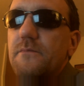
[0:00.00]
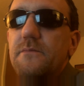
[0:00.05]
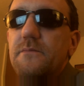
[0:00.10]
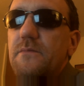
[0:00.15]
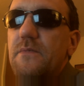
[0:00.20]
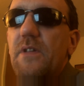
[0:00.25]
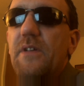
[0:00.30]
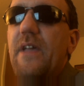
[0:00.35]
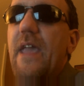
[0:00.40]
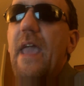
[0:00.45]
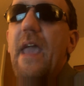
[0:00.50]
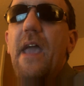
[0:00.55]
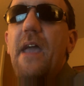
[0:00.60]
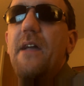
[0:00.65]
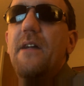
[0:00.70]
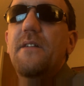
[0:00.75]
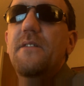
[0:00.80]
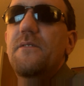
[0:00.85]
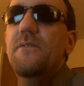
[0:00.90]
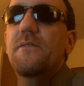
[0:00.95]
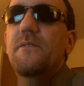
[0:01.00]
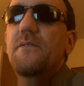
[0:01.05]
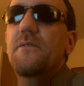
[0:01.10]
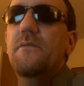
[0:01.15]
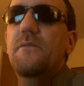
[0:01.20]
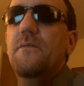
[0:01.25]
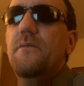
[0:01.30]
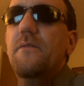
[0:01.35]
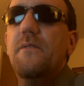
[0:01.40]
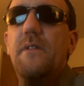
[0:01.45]
You can't
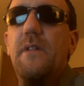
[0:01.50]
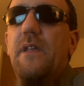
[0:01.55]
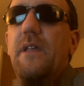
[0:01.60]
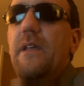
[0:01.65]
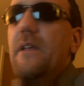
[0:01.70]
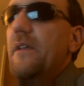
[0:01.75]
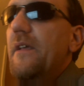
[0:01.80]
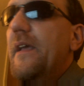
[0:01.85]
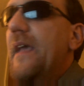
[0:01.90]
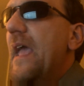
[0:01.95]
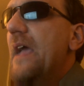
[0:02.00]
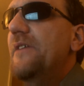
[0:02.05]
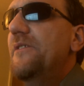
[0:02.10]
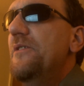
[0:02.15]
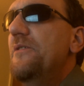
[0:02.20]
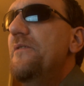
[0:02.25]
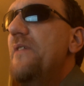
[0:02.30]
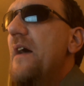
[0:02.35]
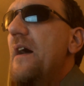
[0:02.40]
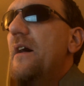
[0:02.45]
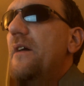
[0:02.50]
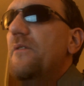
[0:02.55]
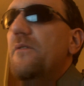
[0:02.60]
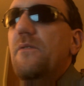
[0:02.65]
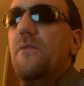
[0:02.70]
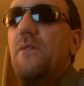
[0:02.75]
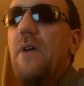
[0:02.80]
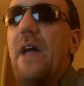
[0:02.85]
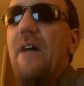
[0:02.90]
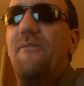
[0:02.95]
do that.
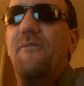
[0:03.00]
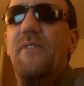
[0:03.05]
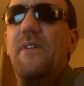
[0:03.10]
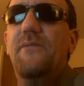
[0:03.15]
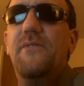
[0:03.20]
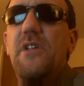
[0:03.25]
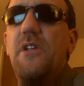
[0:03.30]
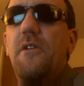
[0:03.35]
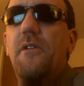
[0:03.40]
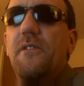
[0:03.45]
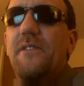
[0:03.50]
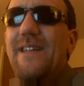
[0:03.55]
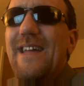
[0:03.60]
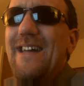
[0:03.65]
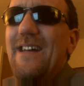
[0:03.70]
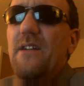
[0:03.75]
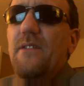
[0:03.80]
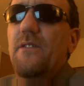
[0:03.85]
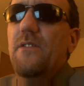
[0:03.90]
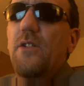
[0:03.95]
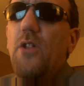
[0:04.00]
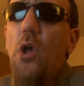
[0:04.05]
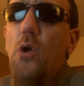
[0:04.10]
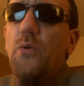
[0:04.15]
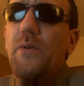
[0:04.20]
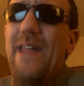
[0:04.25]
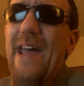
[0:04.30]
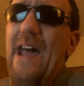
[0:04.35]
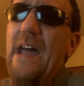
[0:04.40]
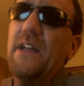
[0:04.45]
At 50-year low
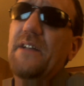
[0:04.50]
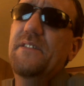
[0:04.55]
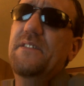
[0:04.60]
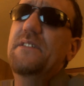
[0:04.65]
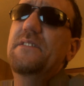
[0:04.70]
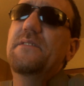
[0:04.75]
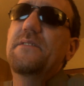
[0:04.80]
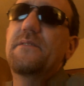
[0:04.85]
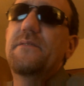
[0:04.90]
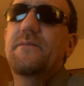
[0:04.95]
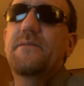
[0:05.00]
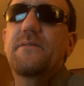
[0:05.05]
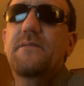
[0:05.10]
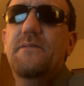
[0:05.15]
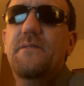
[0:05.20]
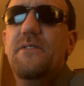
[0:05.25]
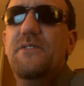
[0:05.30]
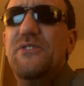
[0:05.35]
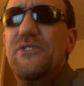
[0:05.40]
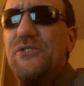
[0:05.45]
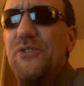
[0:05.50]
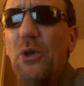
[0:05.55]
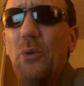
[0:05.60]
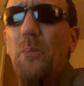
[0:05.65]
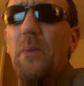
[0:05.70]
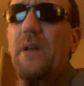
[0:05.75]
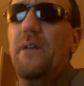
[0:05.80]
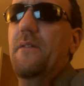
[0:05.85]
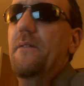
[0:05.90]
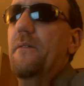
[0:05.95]
taxes, it's stupid.